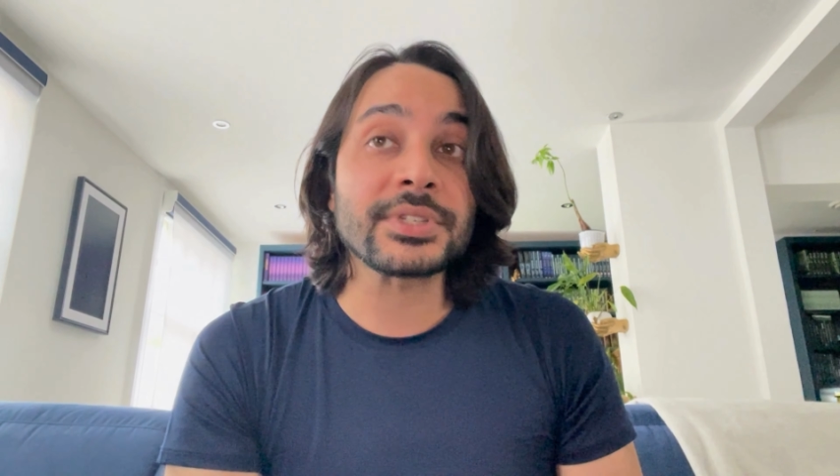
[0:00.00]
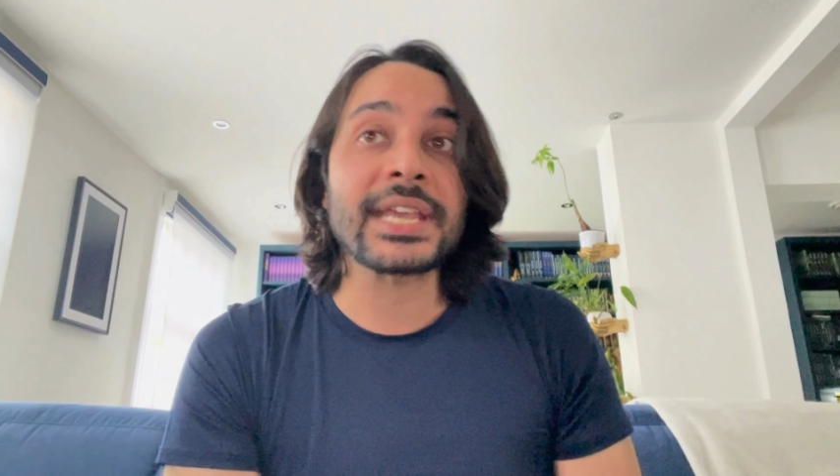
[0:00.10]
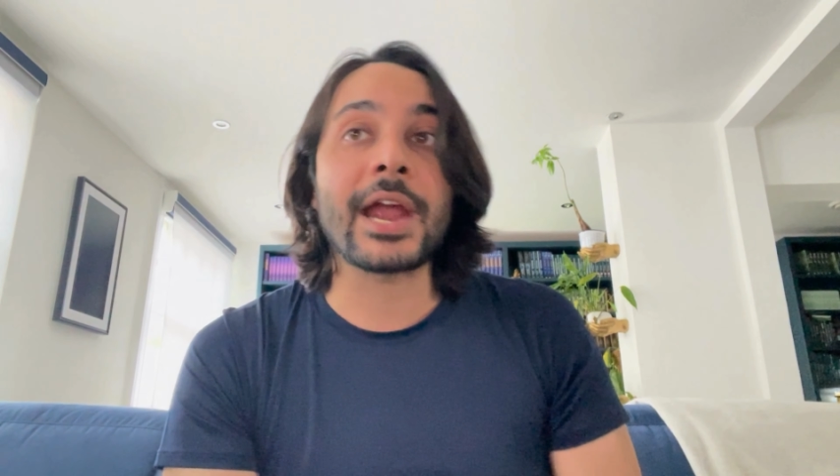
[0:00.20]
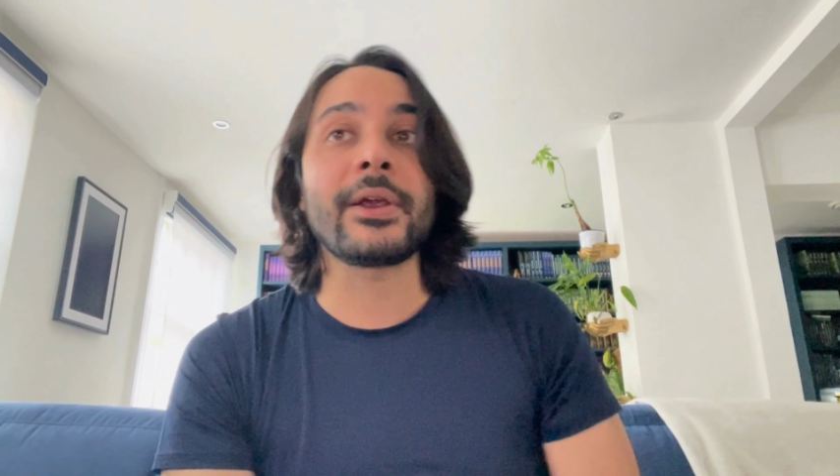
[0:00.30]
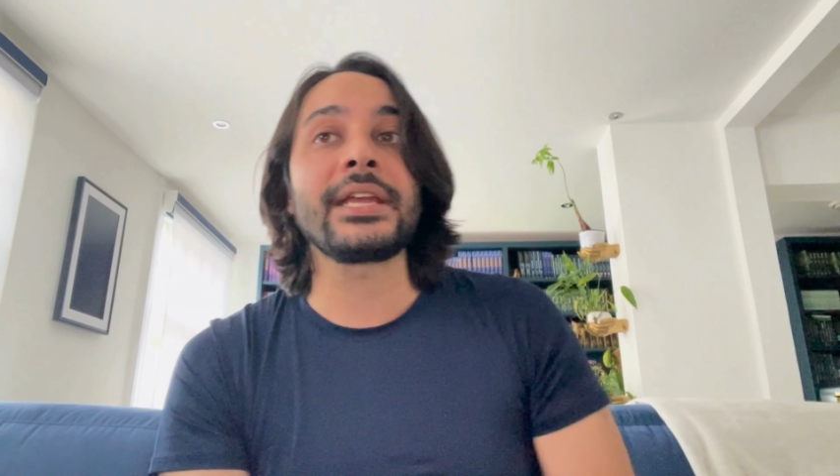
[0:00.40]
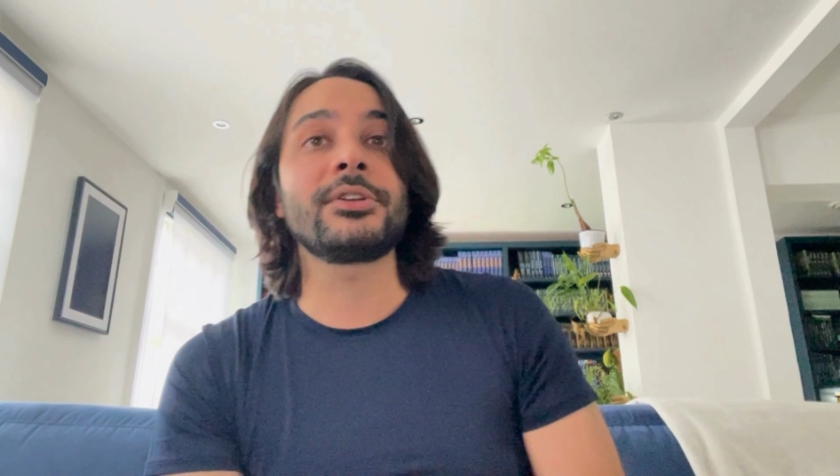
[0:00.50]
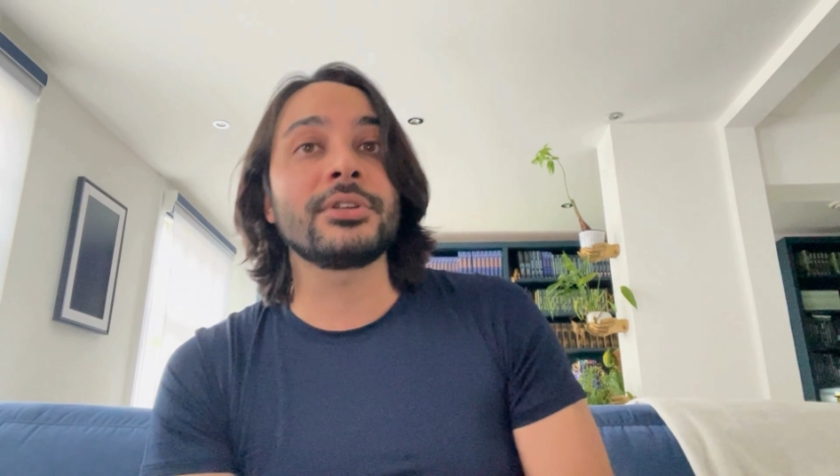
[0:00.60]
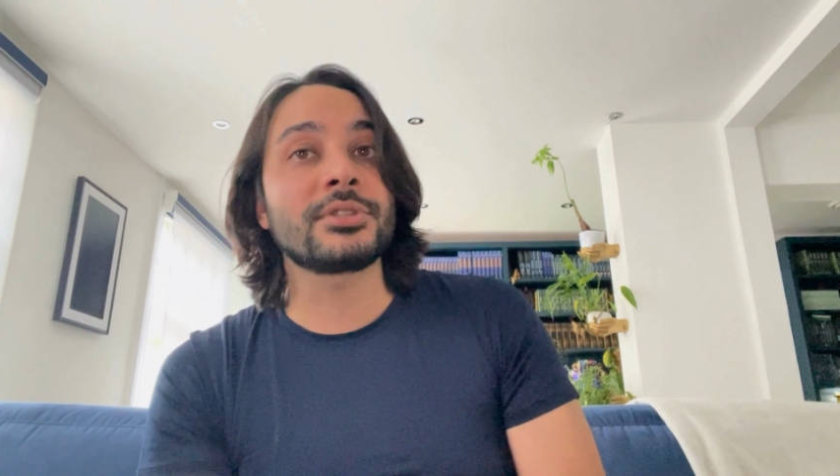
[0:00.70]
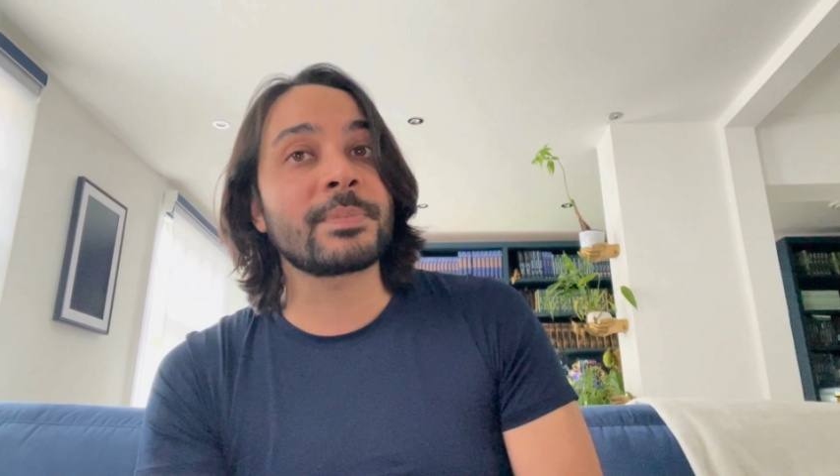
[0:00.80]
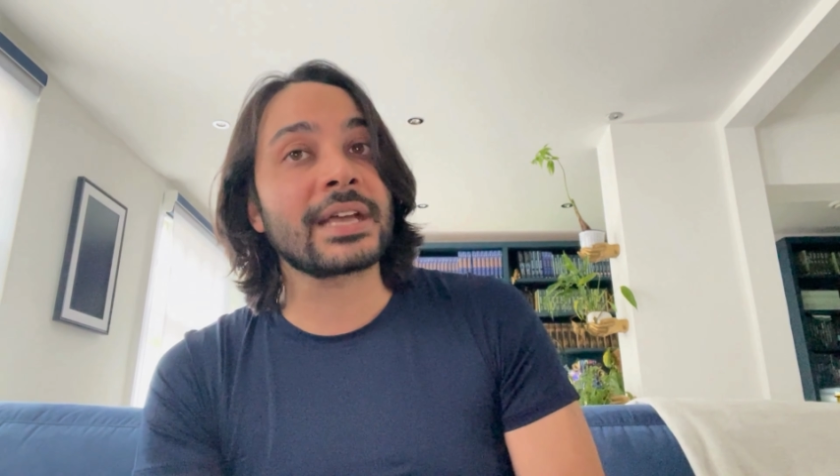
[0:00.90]
carrying
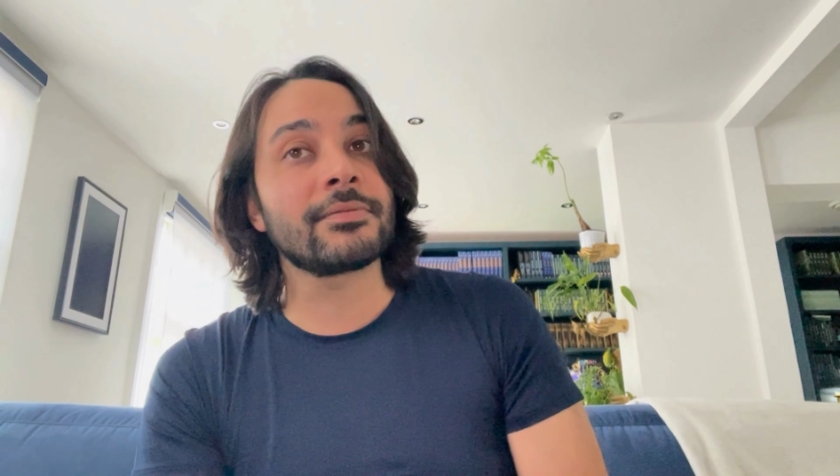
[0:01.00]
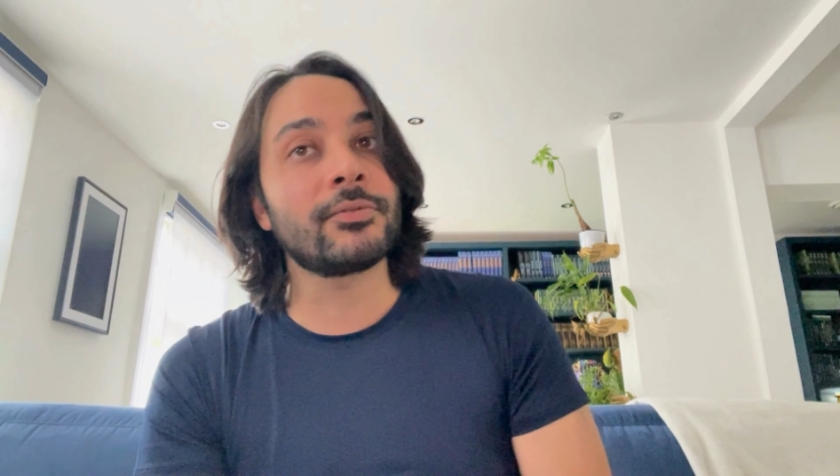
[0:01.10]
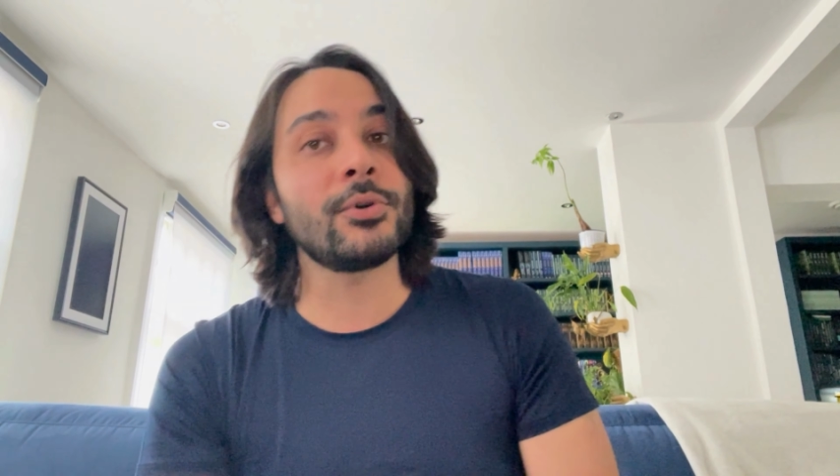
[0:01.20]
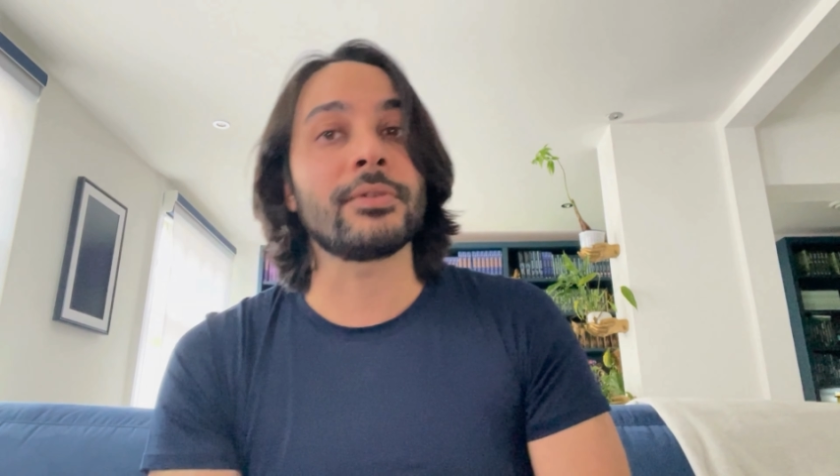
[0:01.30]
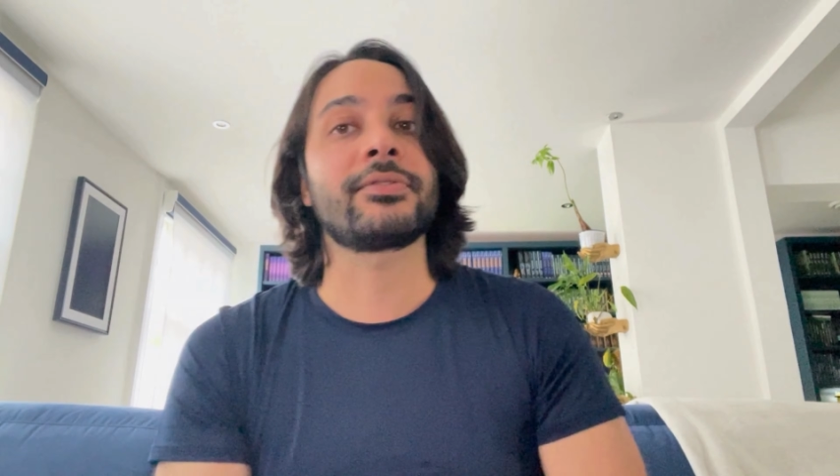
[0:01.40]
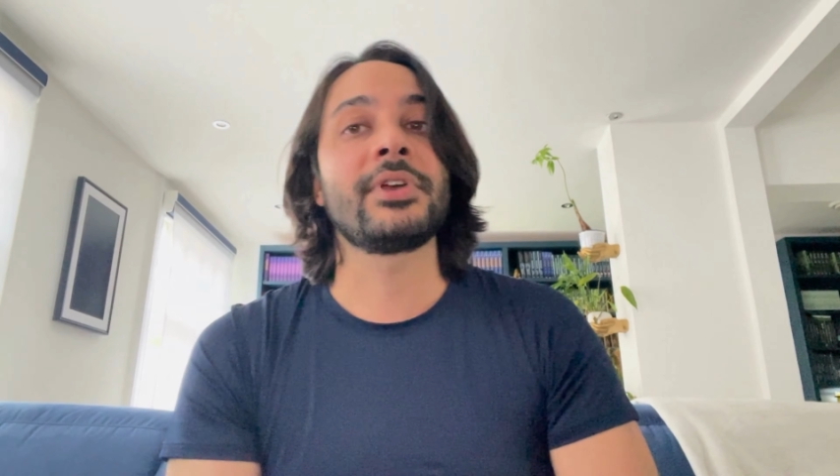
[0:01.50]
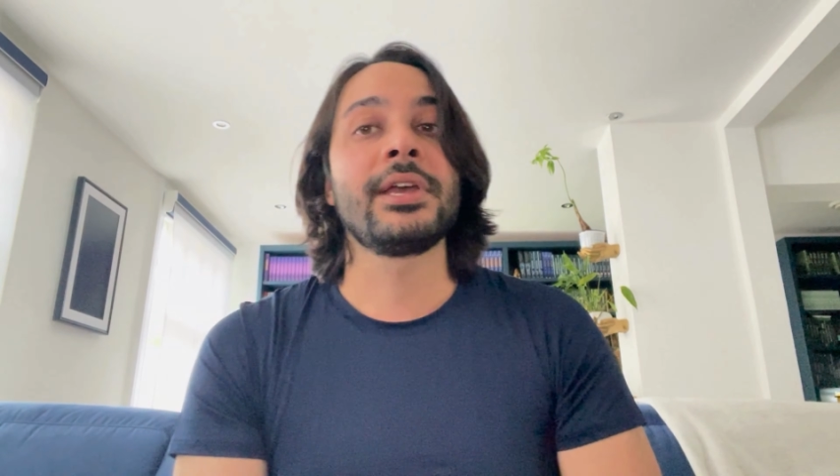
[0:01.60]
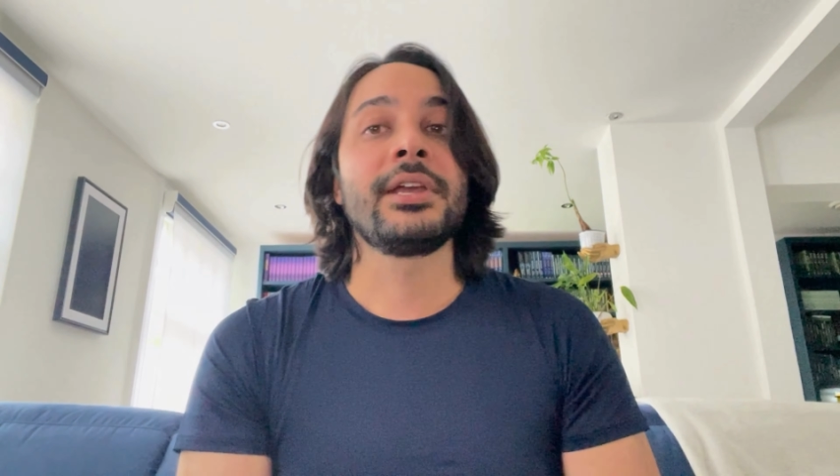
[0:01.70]
goods back and forth?